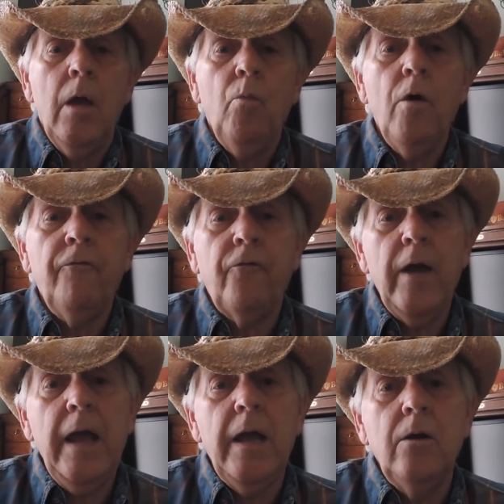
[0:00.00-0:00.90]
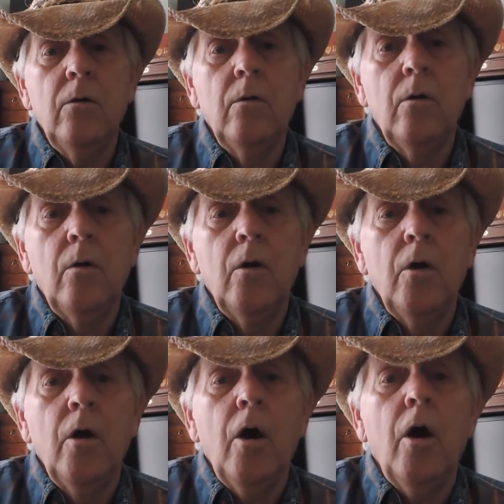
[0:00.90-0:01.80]
And we're afraid
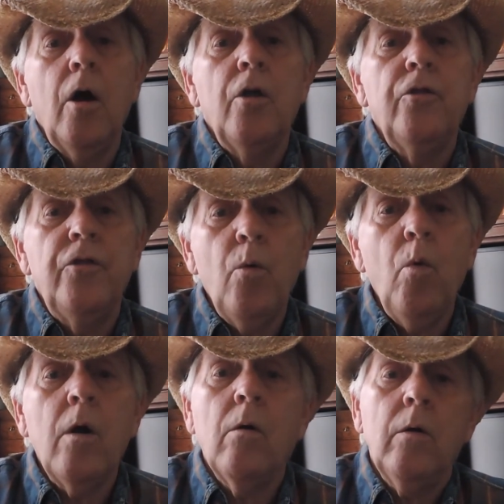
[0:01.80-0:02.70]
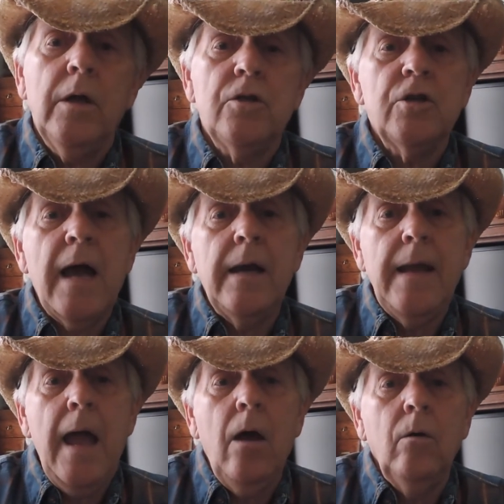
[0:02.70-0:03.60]
that we're going to get
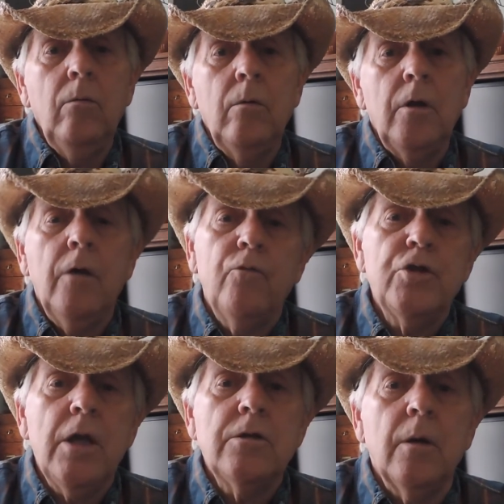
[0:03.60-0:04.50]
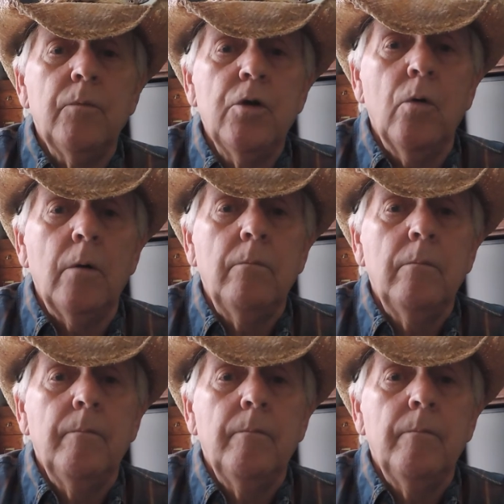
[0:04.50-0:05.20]
shot down if we say something to her.